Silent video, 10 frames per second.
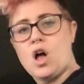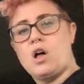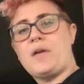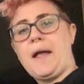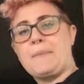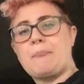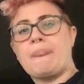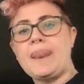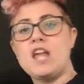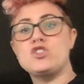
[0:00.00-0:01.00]
Okay,
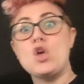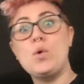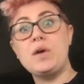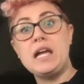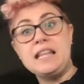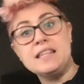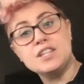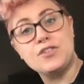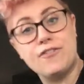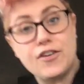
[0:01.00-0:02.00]
so in
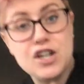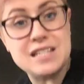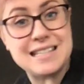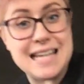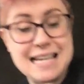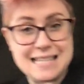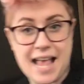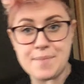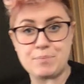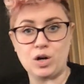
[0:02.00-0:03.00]
this first
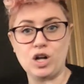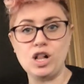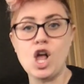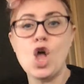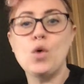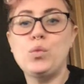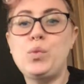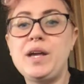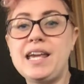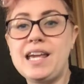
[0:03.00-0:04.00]
example,
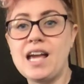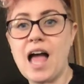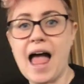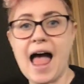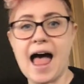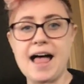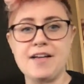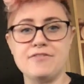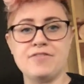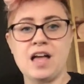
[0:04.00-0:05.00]
we
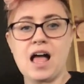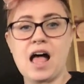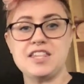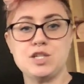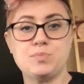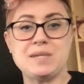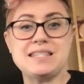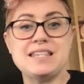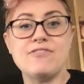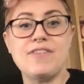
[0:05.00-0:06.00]
have a
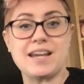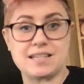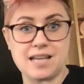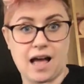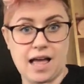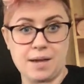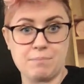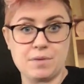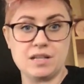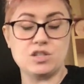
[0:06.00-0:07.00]
specific
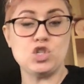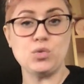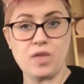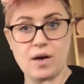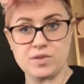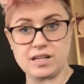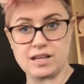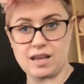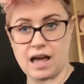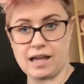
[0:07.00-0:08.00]
time,
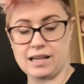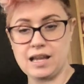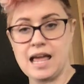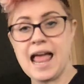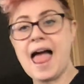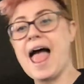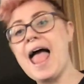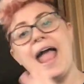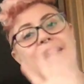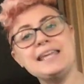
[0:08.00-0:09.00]
2009.
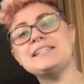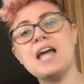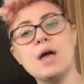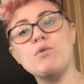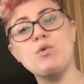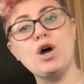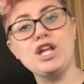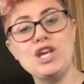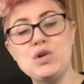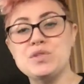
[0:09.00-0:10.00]
Anytime we want to
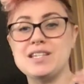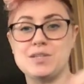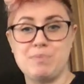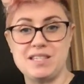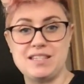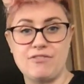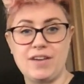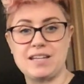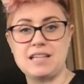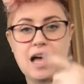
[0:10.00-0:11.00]
use a
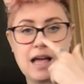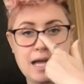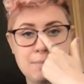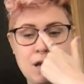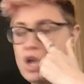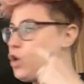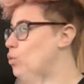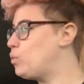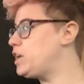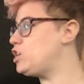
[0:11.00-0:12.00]
specific time,
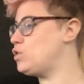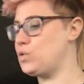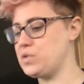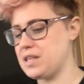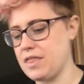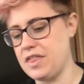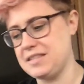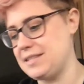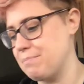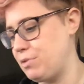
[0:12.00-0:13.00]
we use the
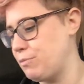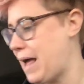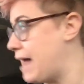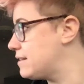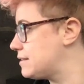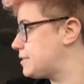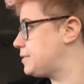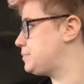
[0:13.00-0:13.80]
simple past.